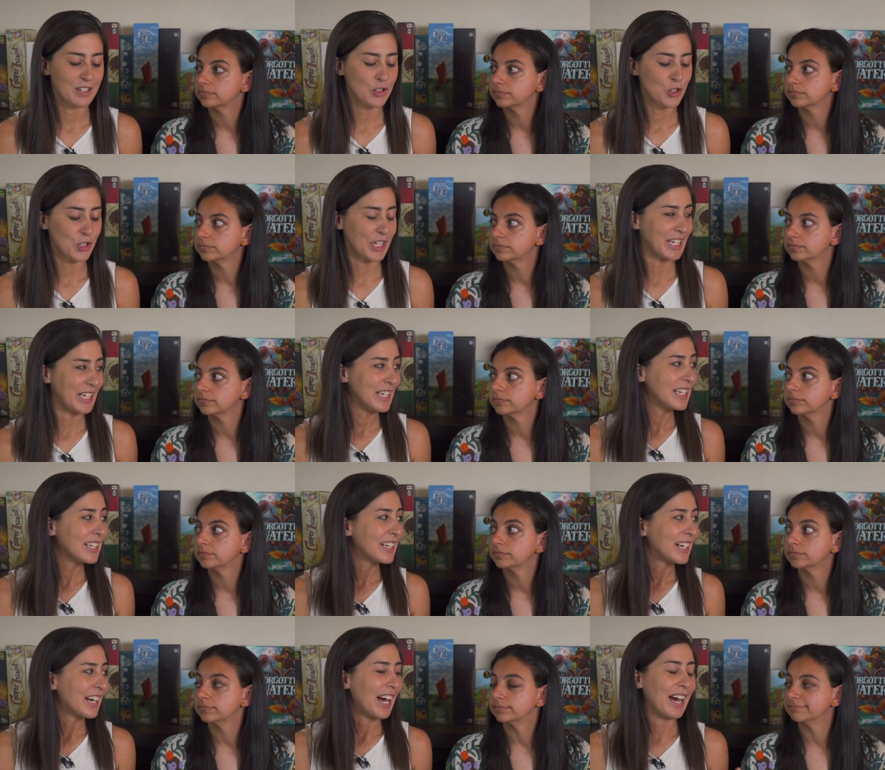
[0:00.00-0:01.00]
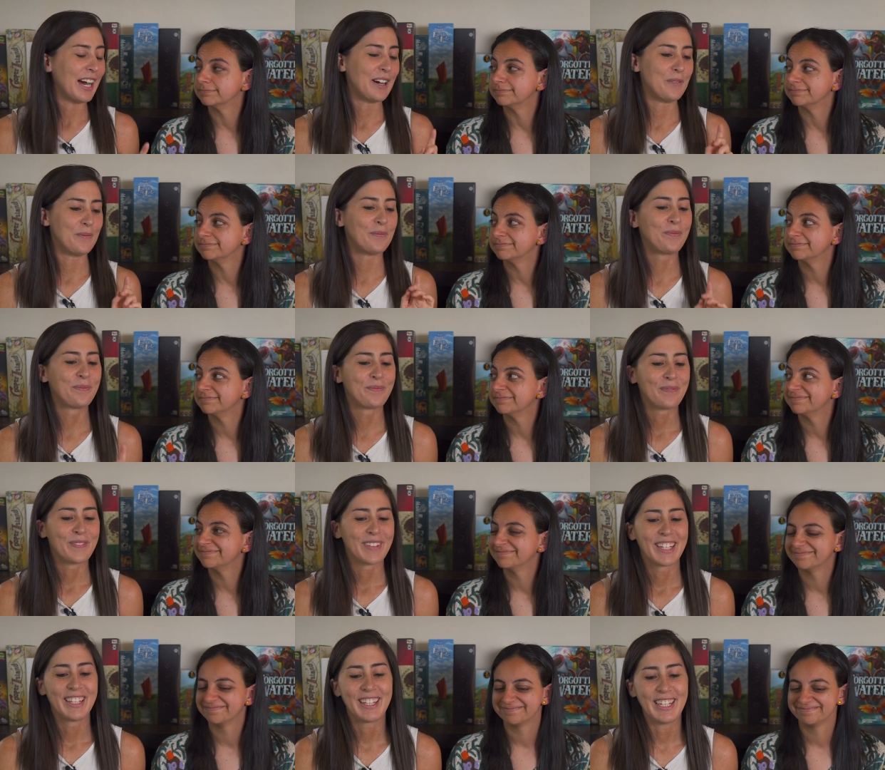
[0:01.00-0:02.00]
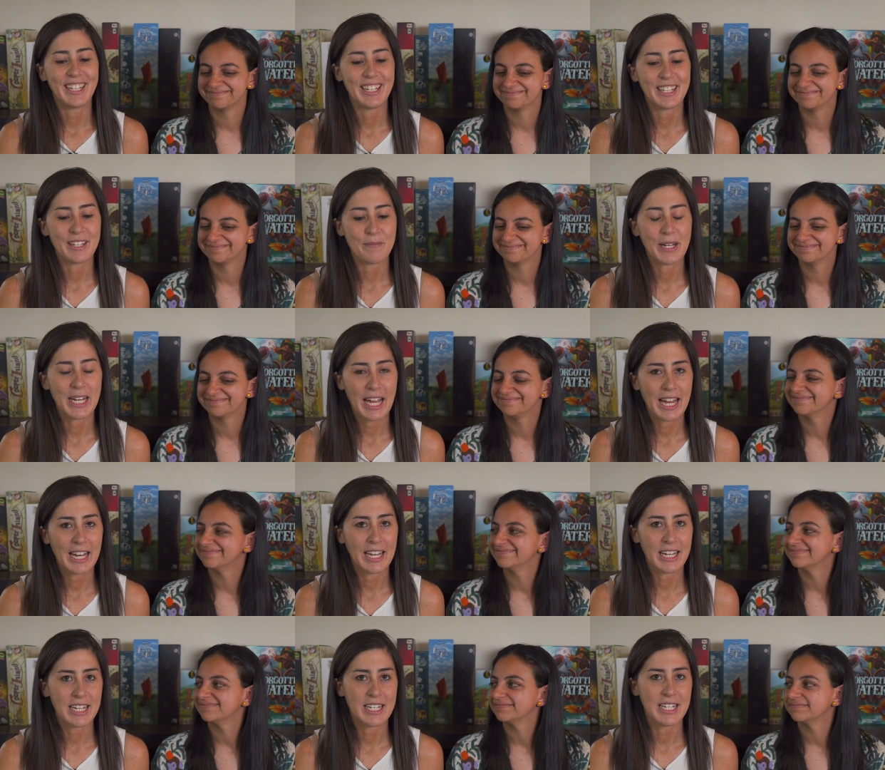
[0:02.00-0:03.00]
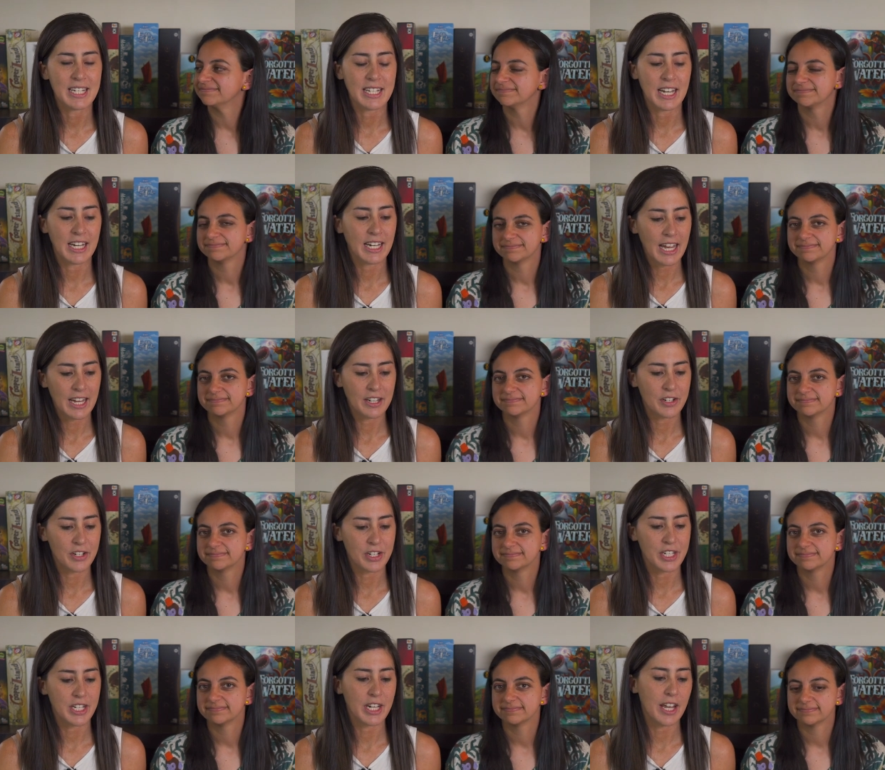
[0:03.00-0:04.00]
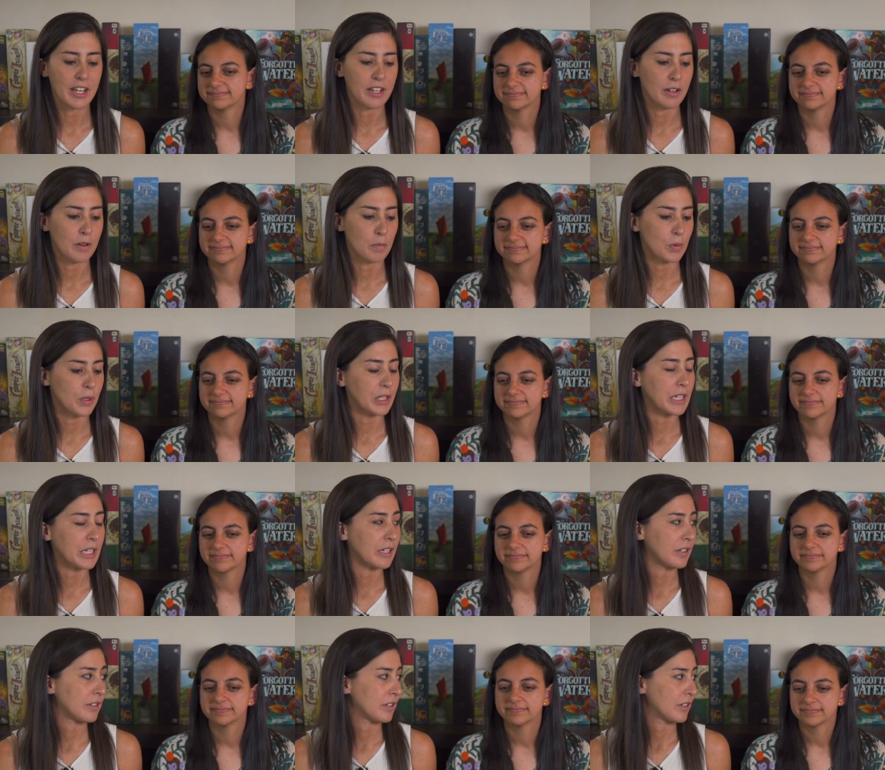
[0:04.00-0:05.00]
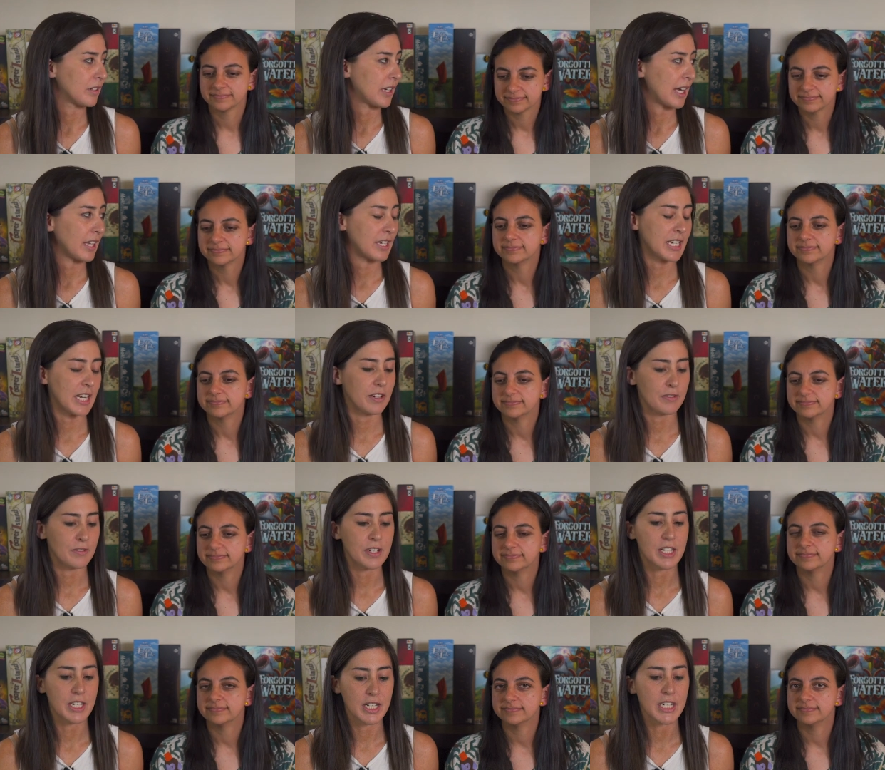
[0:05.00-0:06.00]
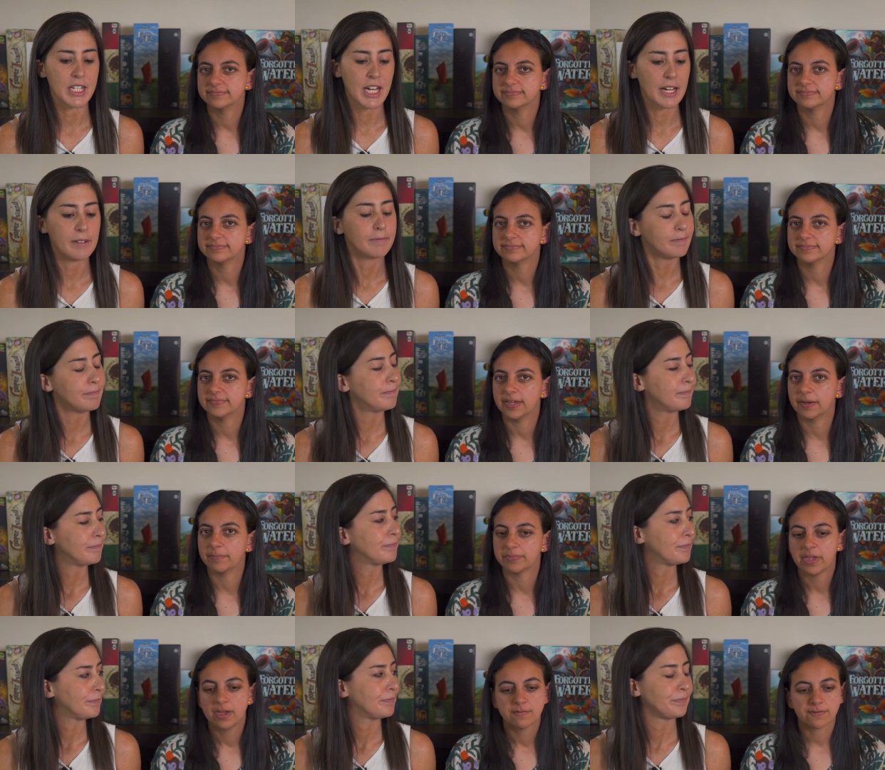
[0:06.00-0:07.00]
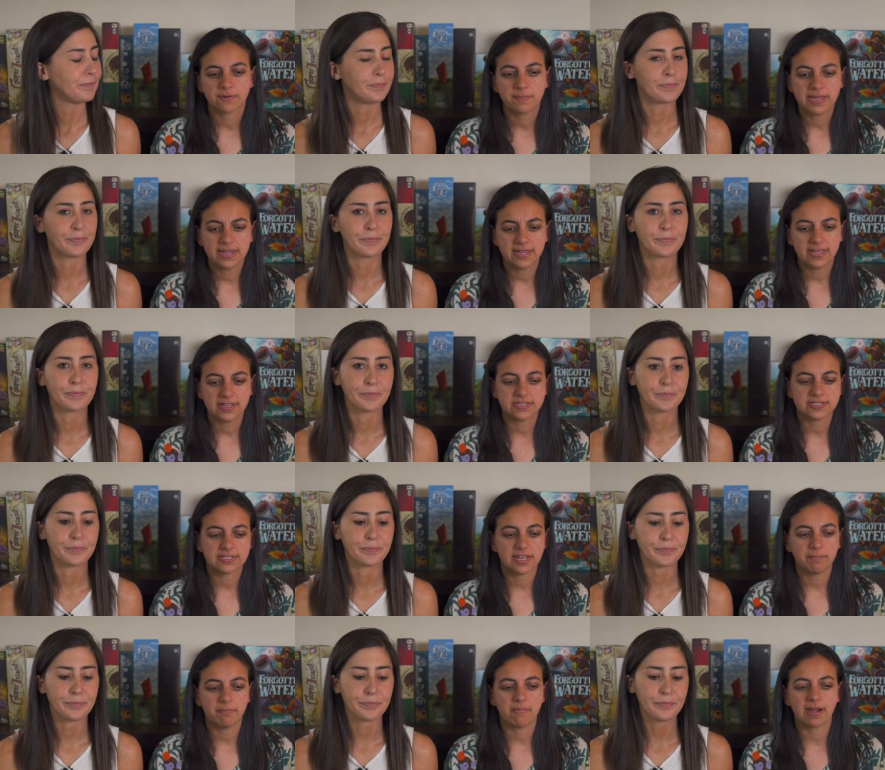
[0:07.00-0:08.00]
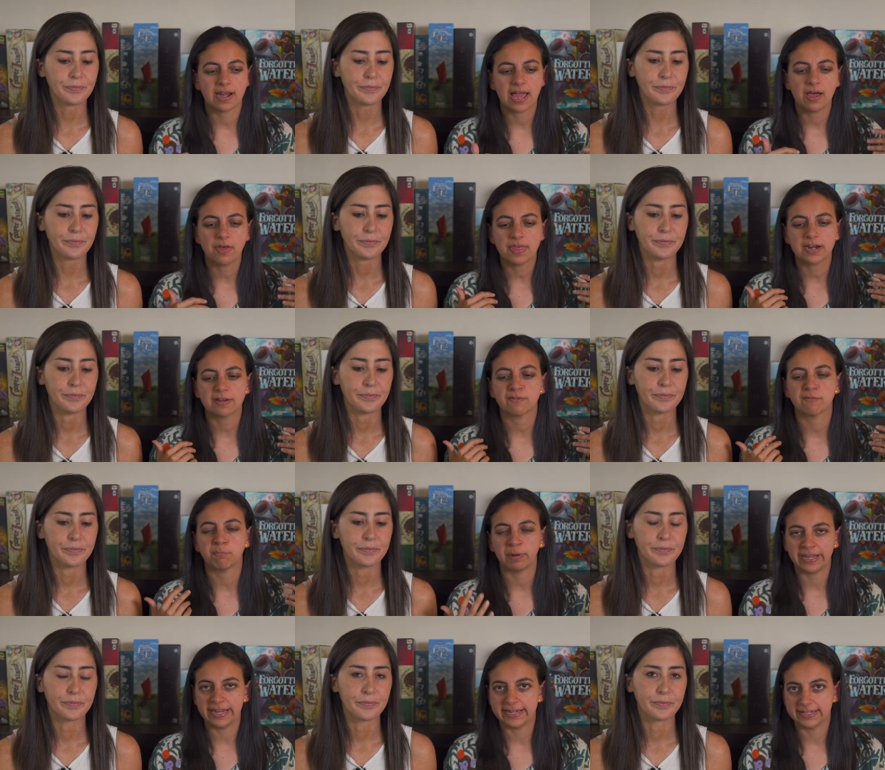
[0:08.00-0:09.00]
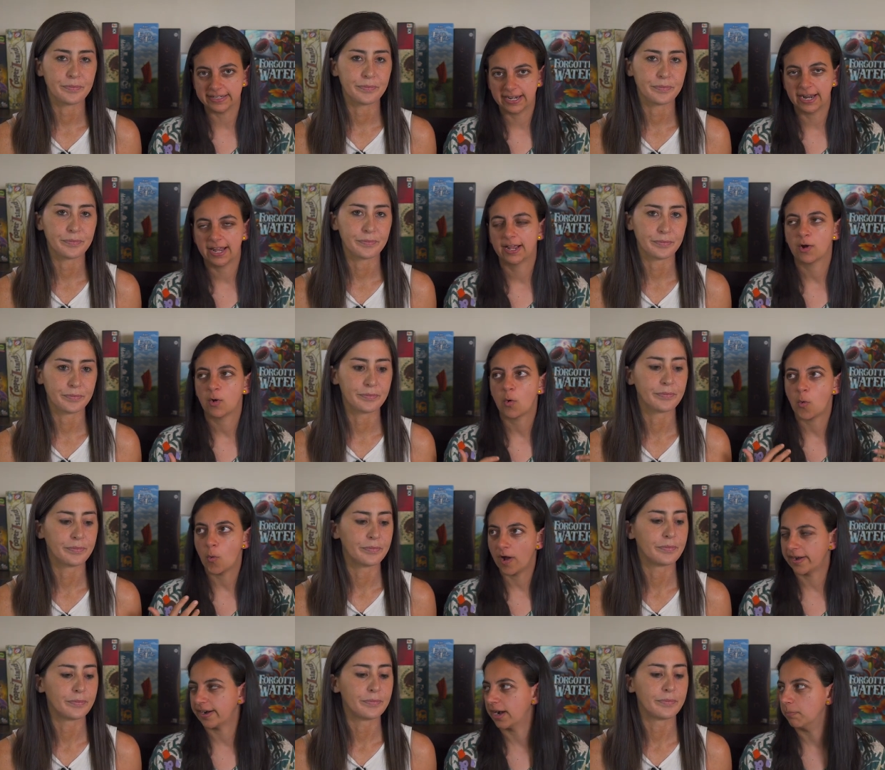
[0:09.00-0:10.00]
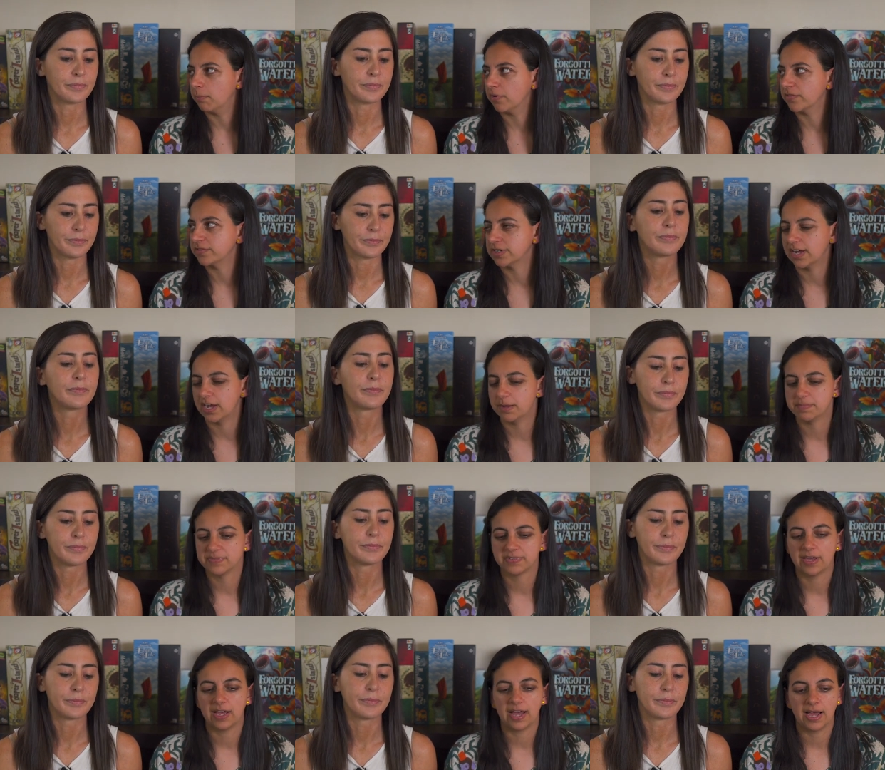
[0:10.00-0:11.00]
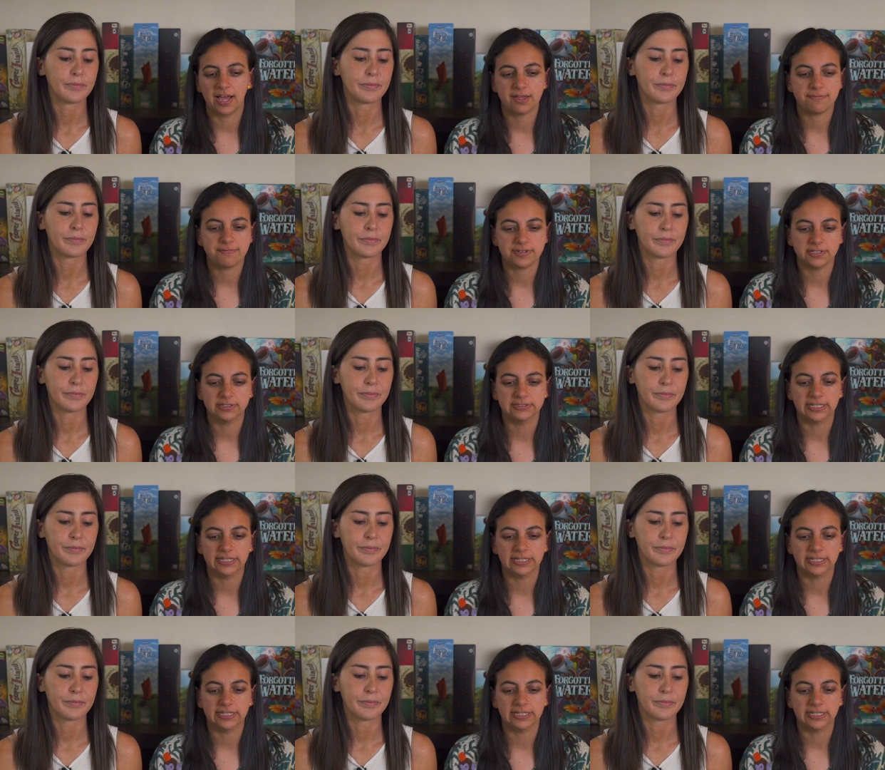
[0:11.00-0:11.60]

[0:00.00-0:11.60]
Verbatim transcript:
Speaker 1: tricky. Mm. the the mechanics is again just another brilliant Alexander
Speaker 2: Pfister design. Yeah. Mm. For me, it's um, now that I've played it quite a number of times, I feel